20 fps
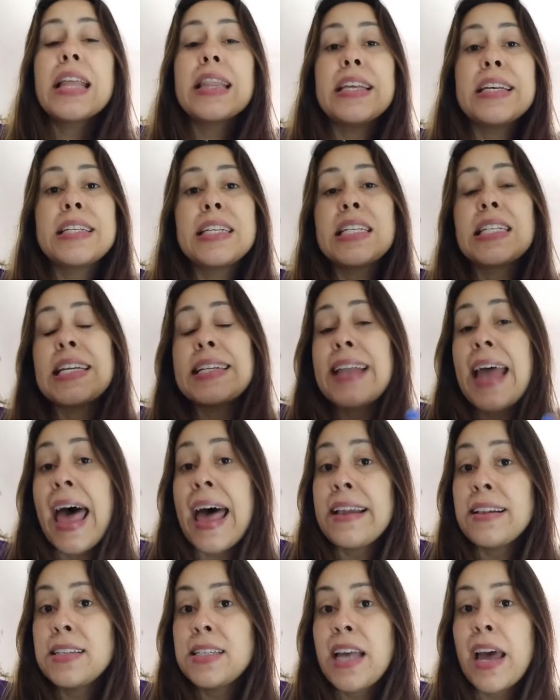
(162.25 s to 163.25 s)
This is an
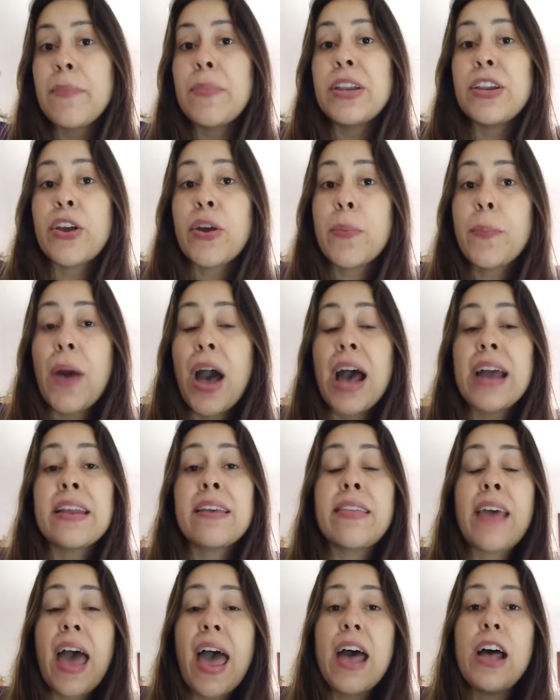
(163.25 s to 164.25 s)
enzyme in your
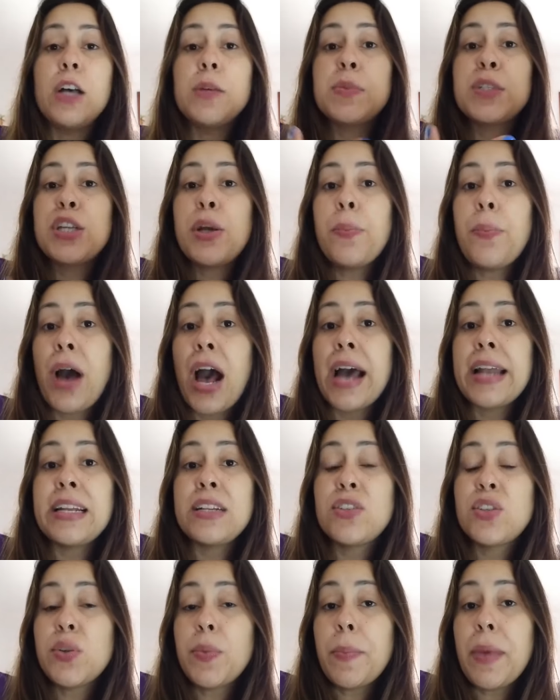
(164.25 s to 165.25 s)
body that helps your
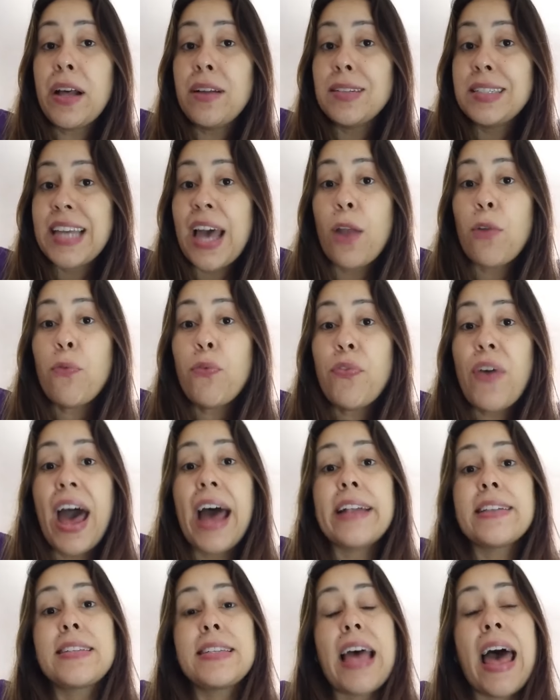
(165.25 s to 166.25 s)
body to melt down
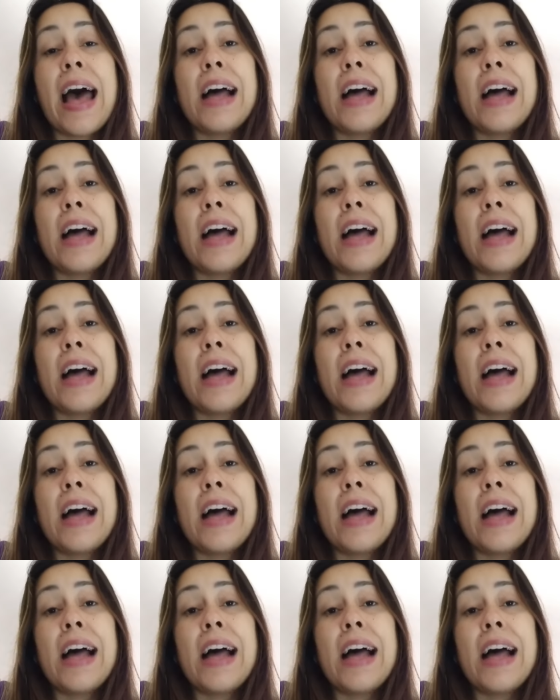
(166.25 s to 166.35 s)
fats.